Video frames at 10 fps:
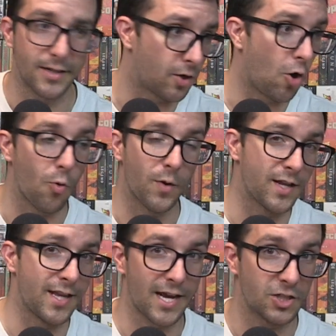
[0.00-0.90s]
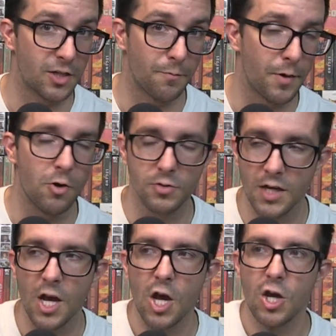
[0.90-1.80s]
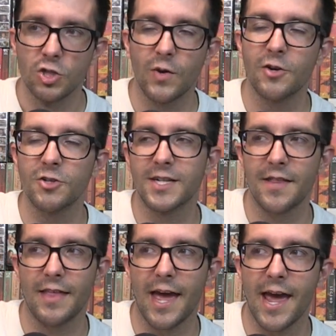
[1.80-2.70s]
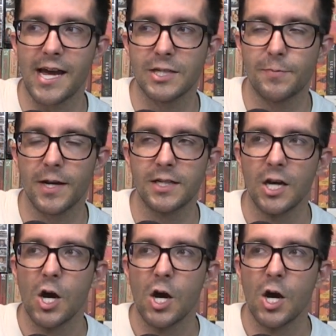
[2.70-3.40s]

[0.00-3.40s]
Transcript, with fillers: It's like, oh, what did he actually compose? So I understand that aspect.